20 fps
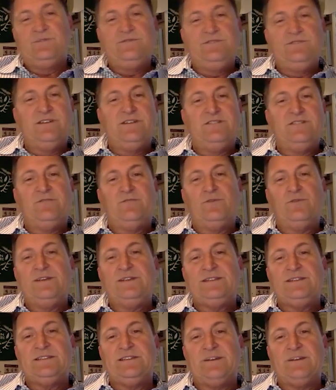we've done
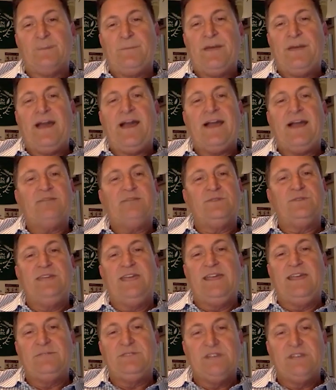recently are packed with
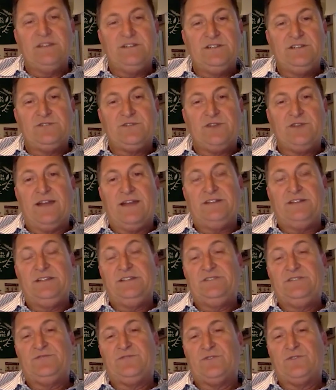game-changing
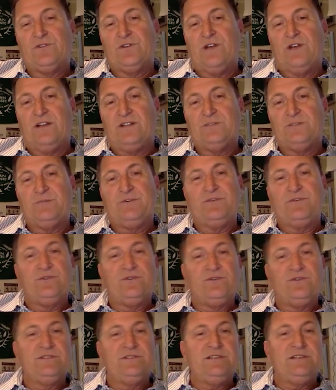strategies for
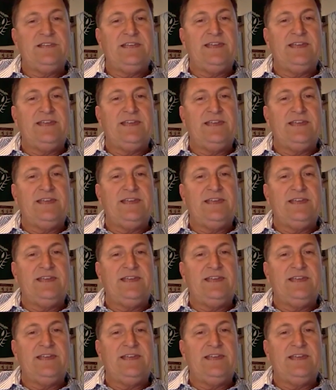entrepreneurs